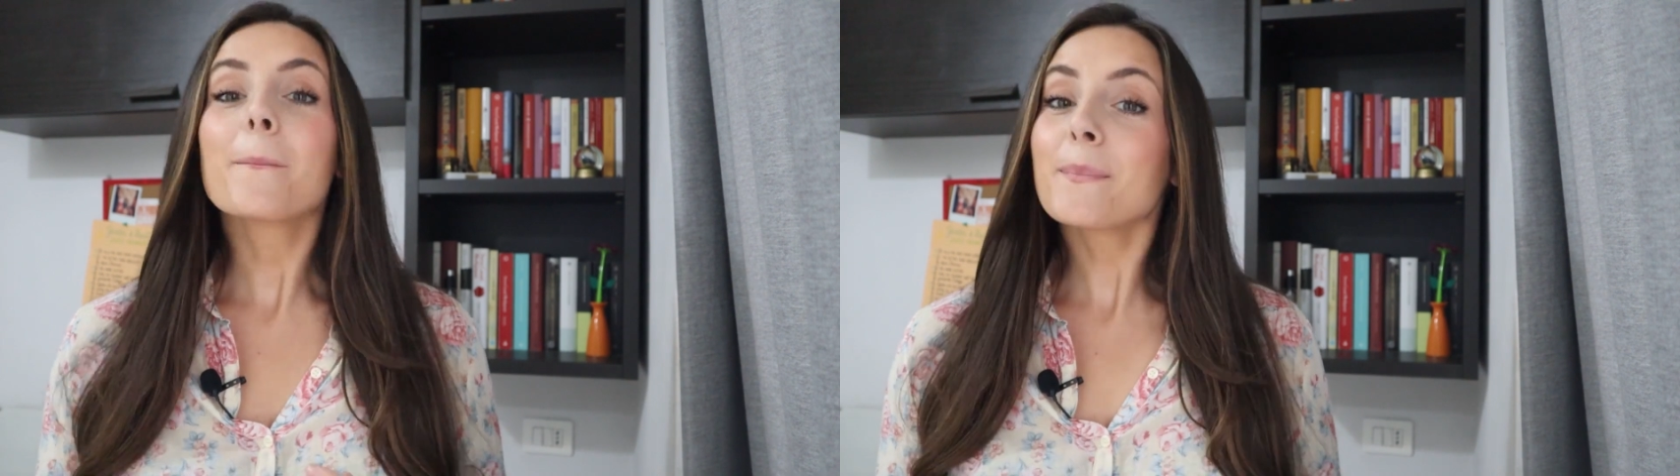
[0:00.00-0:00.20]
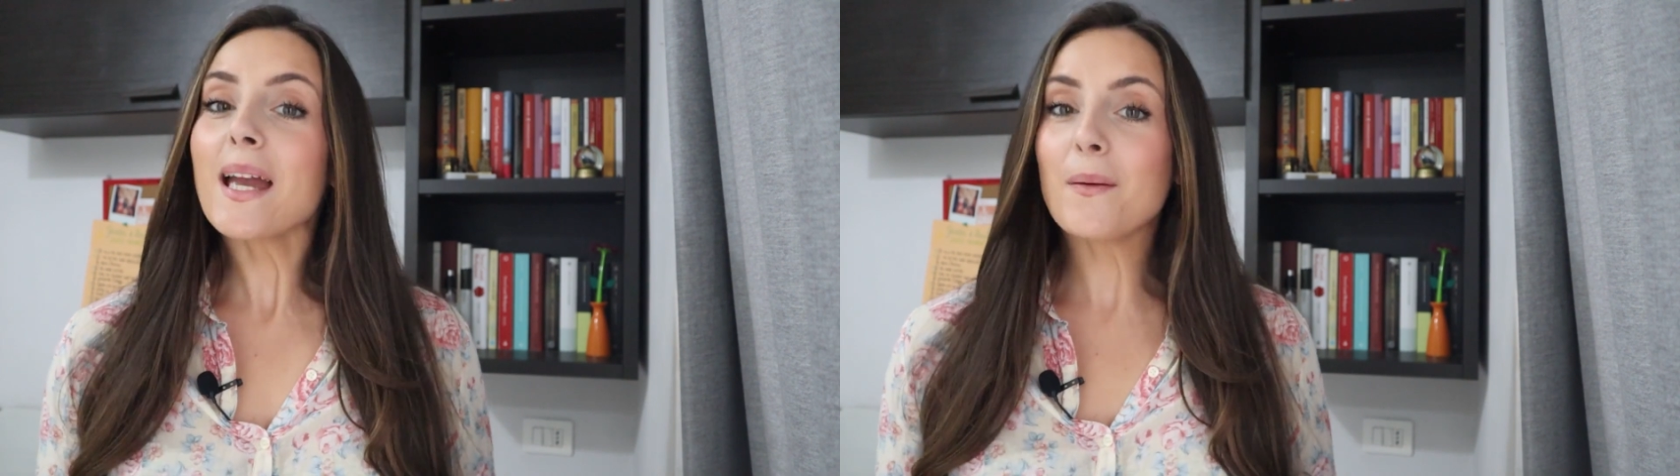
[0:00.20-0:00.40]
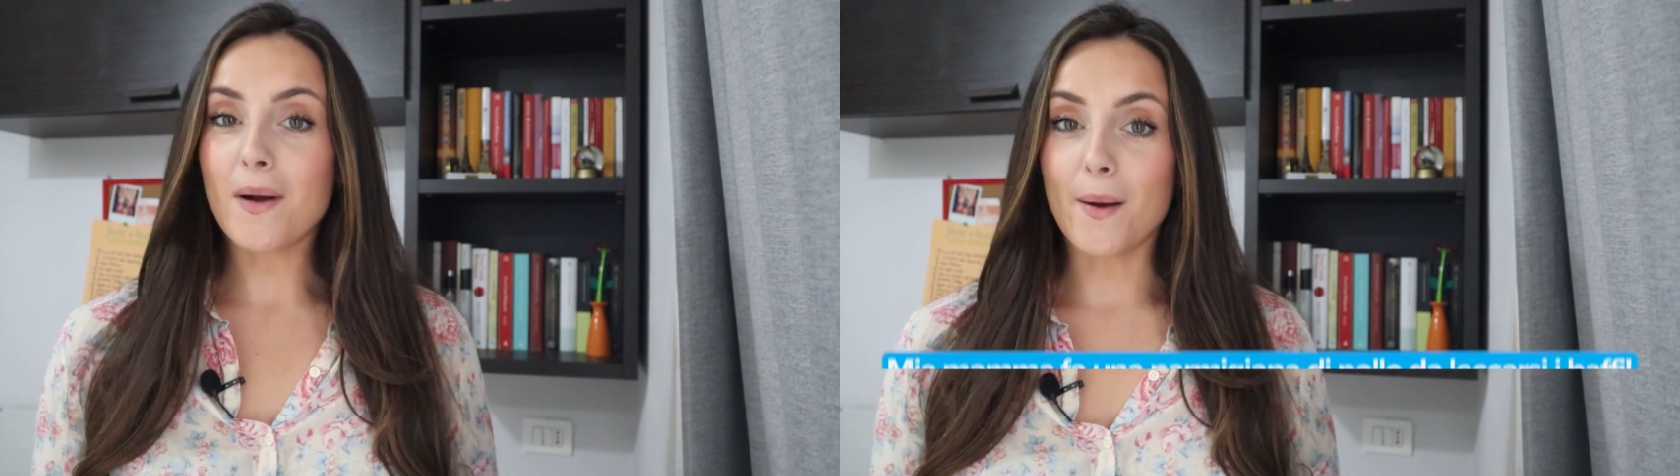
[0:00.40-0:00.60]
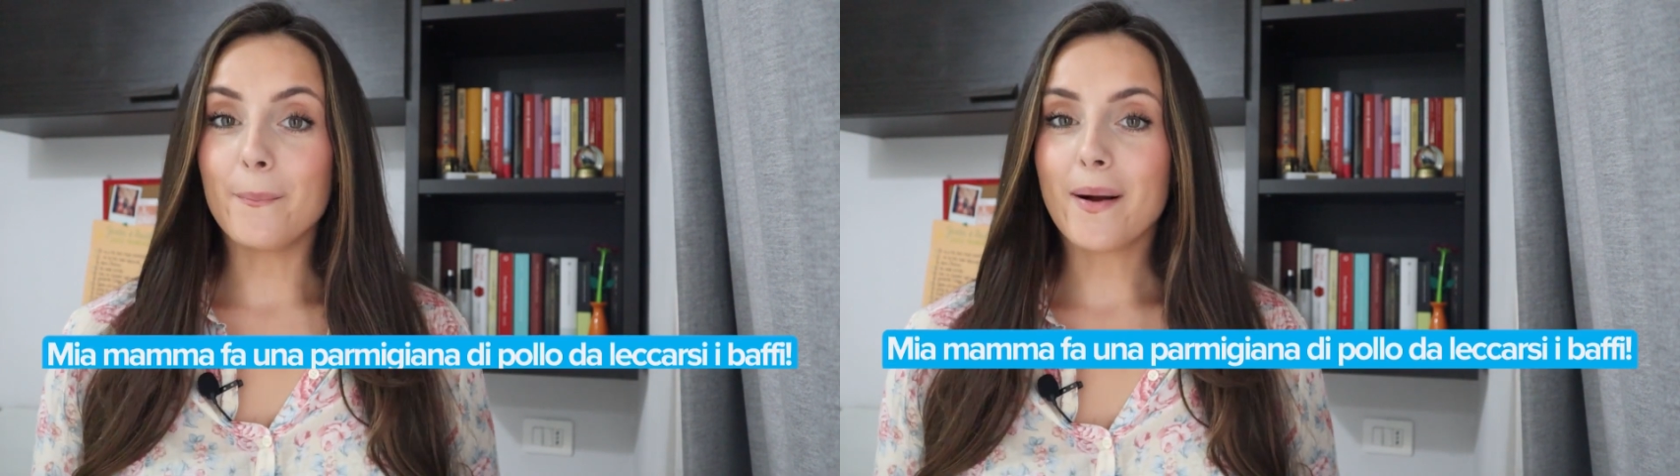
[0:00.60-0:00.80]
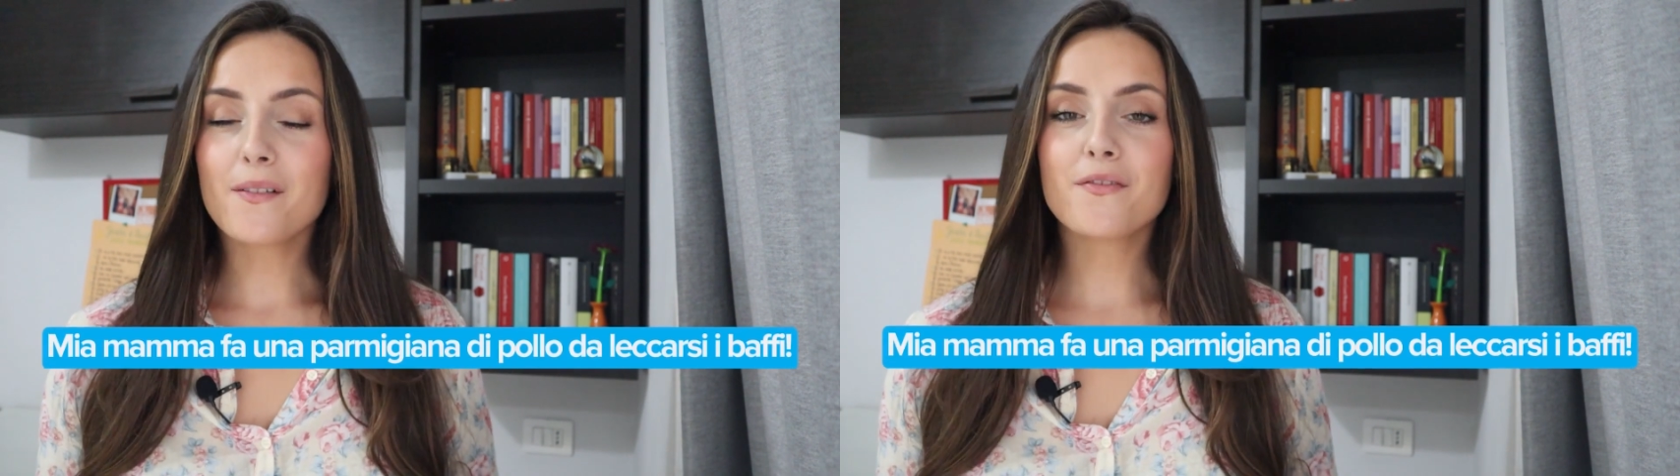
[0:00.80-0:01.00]
Mia
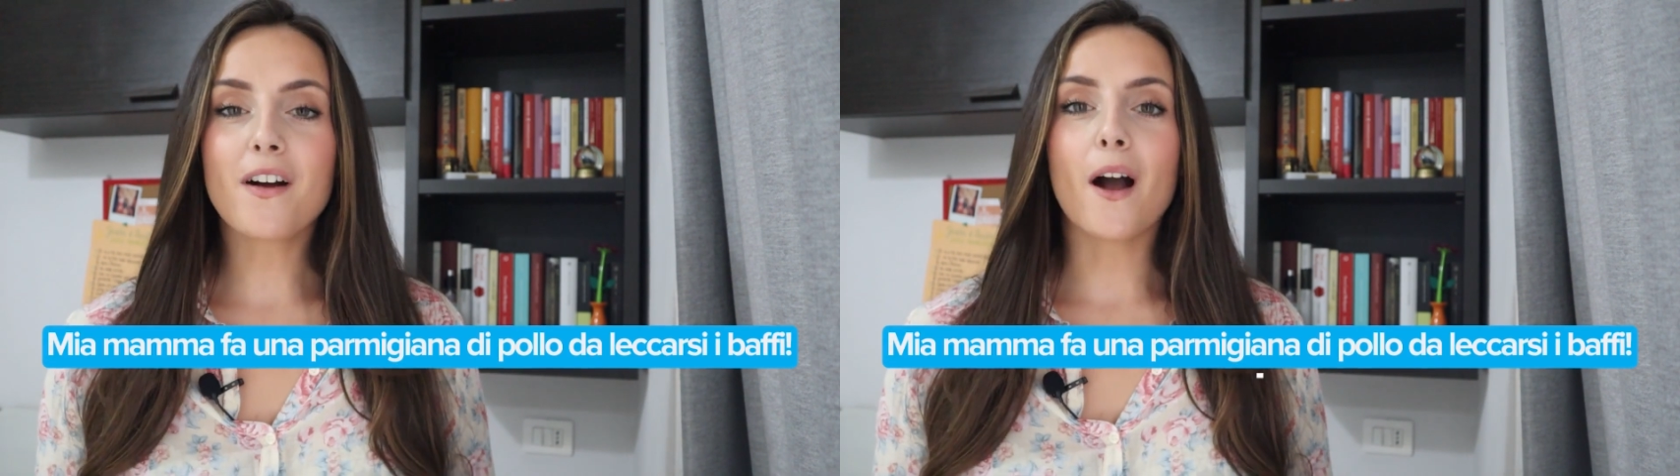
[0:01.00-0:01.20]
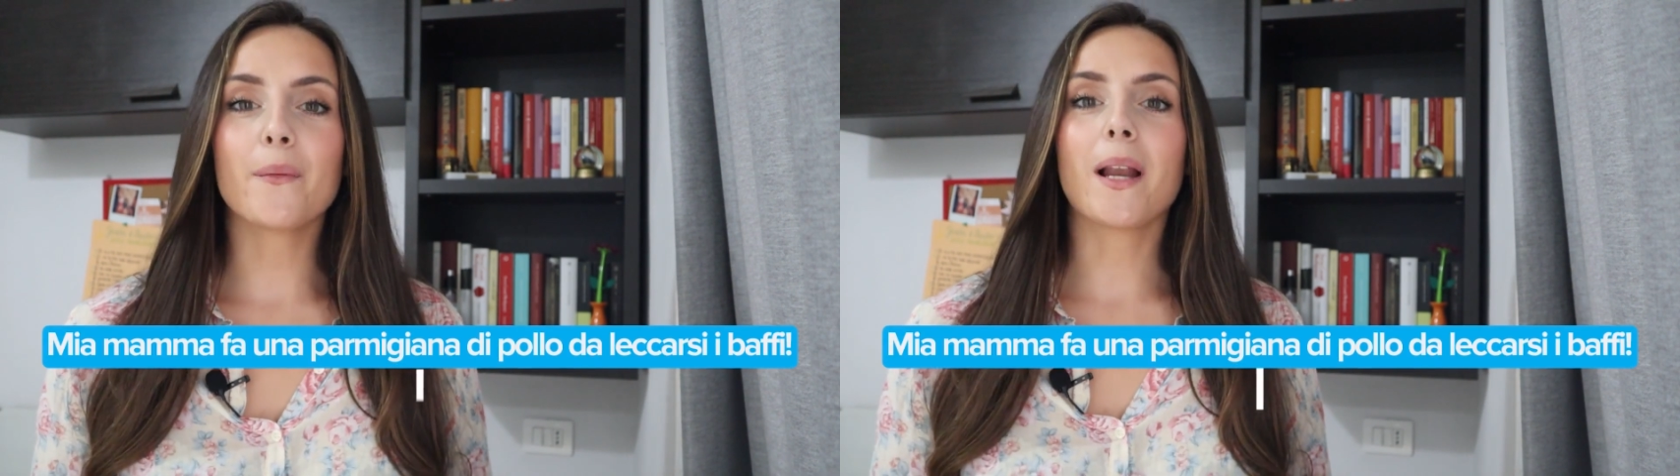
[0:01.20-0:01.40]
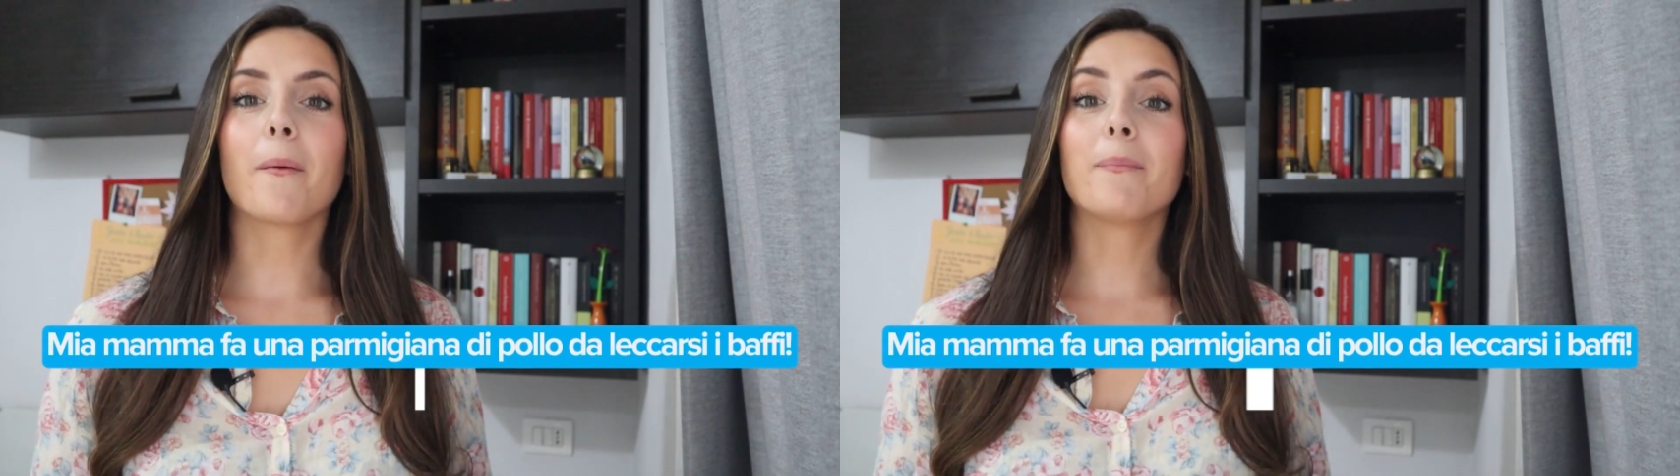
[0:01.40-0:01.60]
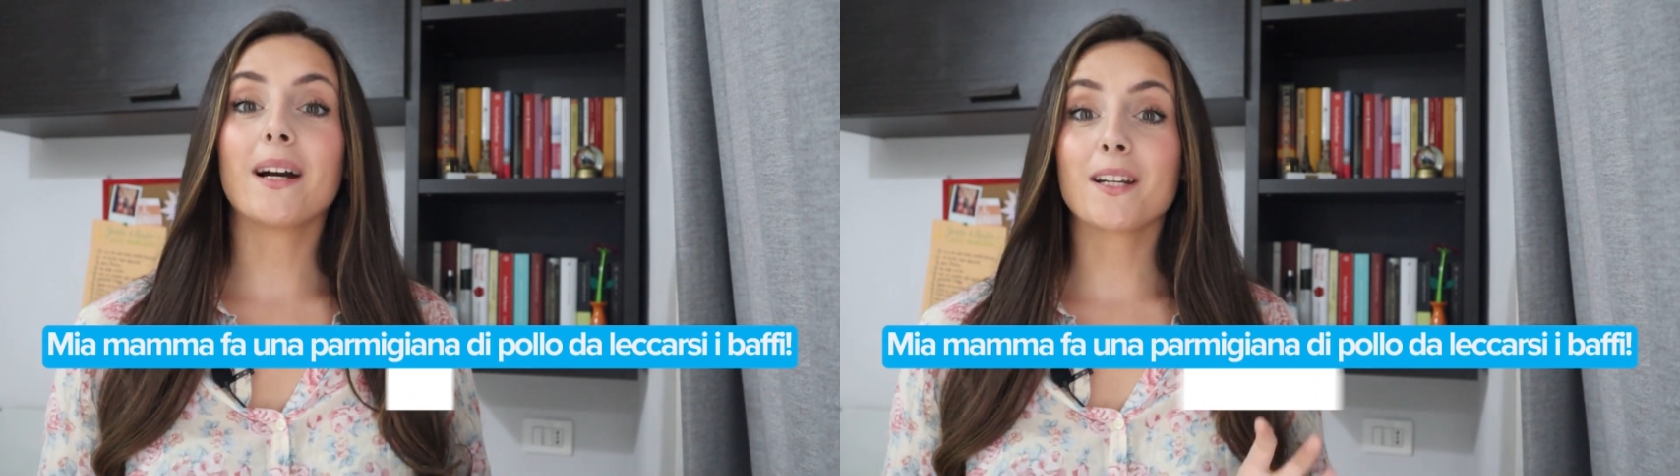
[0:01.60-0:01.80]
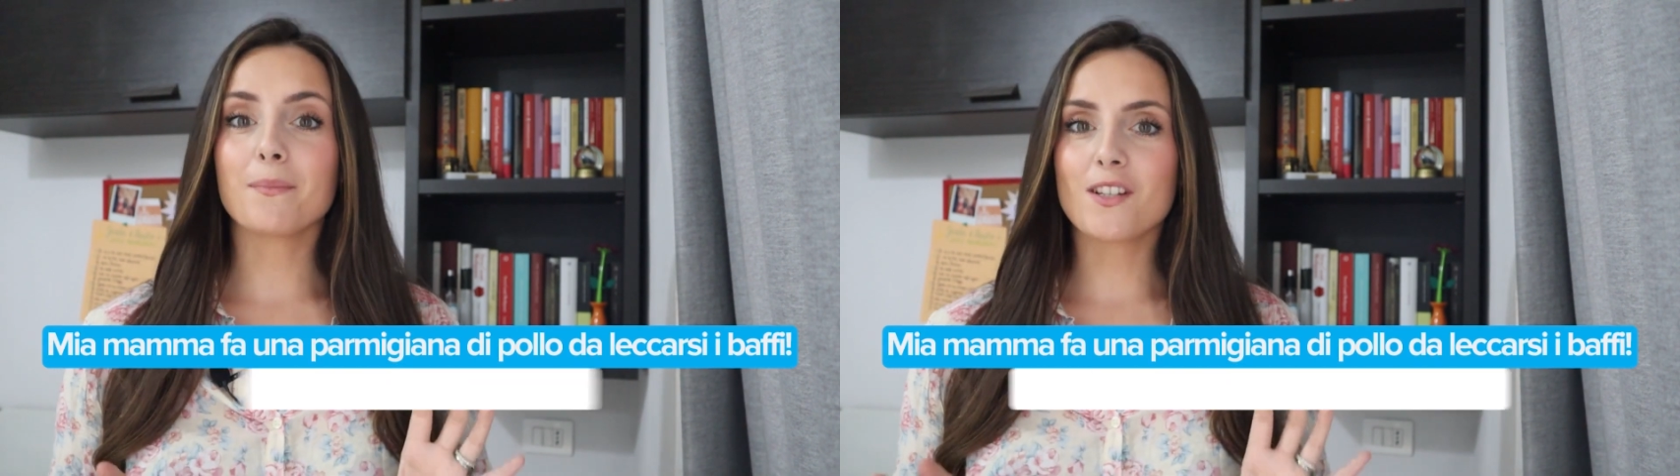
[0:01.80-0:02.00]
mamma fa una
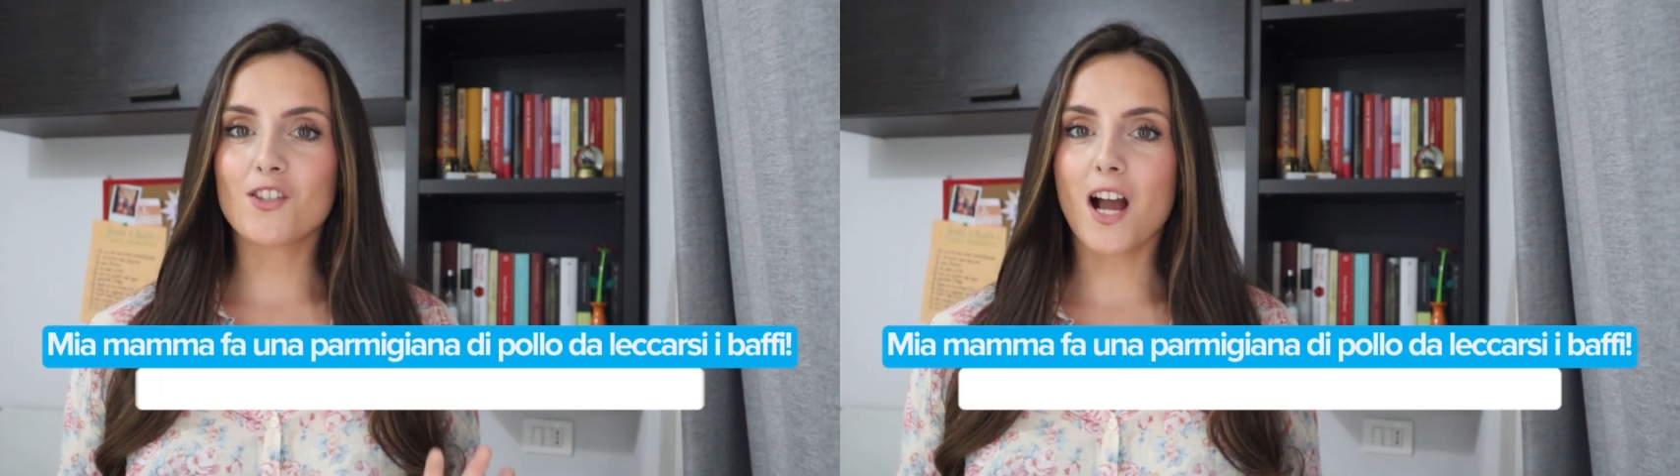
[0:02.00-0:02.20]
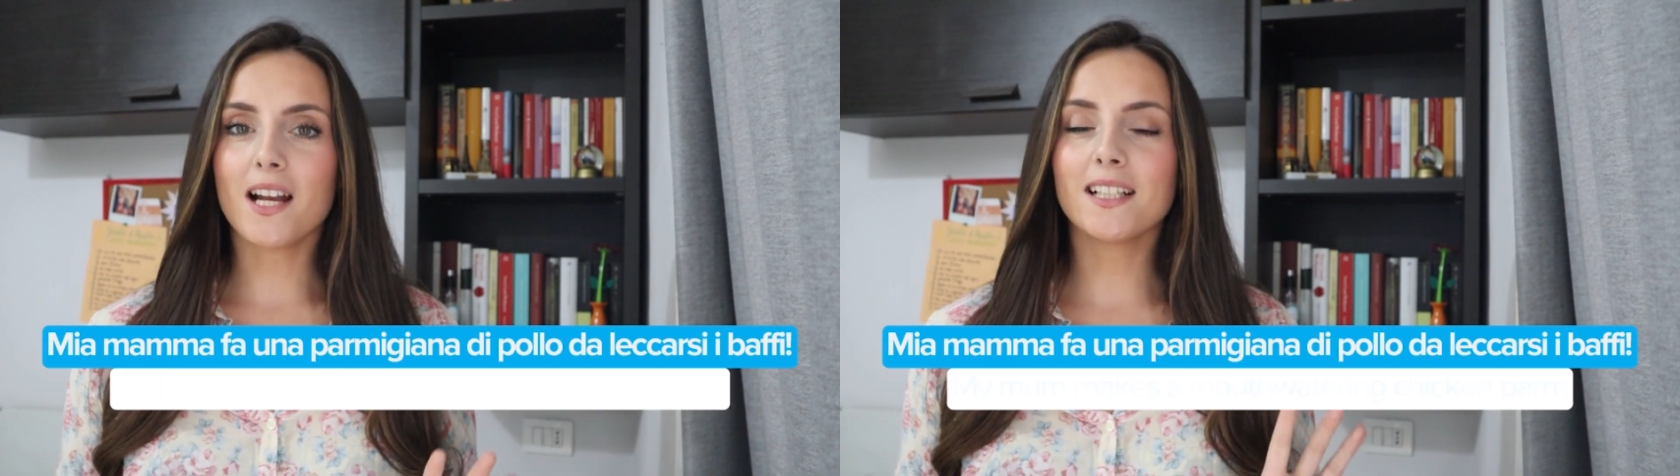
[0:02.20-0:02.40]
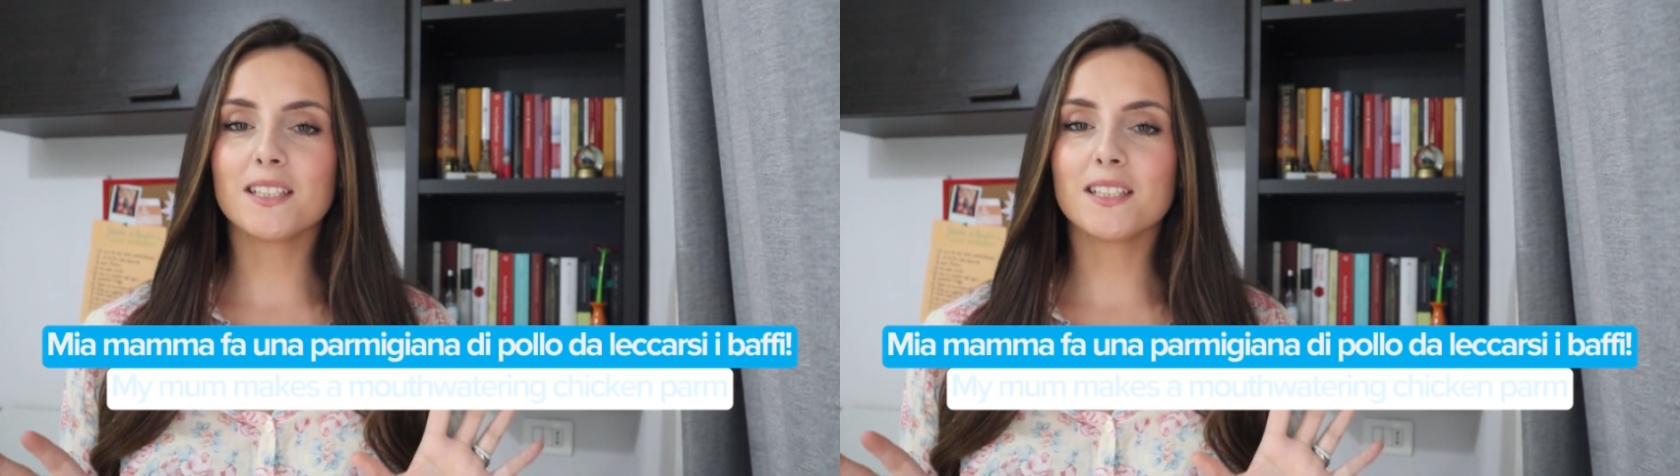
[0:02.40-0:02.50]
parmigiana